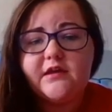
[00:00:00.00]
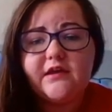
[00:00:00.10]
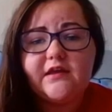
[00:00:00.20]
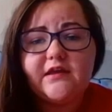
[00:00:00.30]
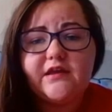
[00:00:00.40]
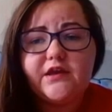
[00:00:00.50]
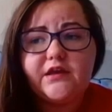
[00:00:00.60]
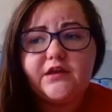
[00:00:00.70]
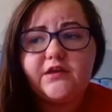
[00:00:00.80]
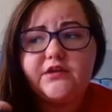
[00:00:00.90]
in
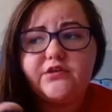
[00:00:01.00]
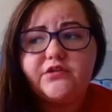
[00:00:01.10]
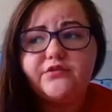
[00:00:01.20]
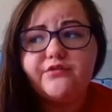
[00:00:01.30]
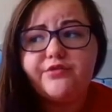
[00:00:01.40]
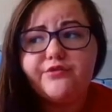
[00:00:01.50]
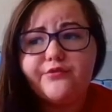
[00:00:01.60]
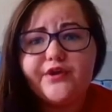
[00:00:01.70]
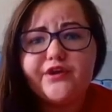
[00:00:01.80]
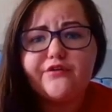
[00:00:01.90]

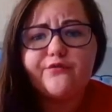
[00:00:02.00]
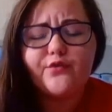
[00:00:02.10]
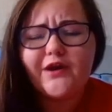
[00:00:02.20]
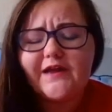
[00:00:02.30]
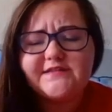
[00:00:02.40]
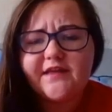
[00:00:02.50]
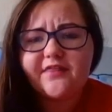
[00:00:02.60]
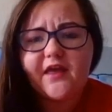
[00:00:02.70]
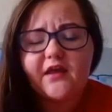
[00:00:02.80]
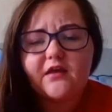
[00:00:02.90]
three or four days, I
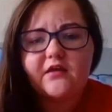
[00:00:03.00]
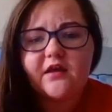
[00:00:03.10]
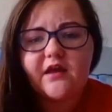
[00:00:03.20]
think.